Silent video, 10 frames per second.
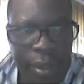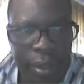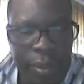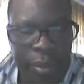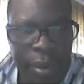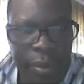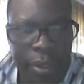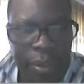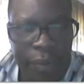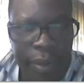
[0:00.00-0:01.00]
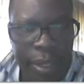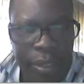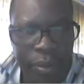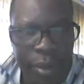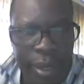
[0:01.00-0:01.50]
the probability of
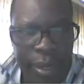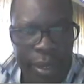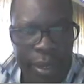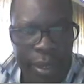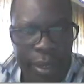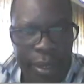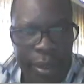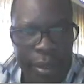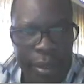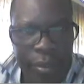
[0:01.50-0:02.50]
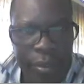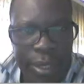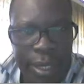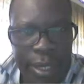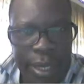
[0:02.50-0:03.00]
xy, which
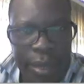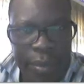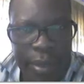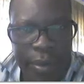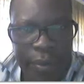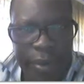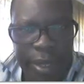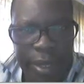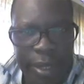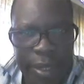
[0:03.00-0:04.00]
is an element of A,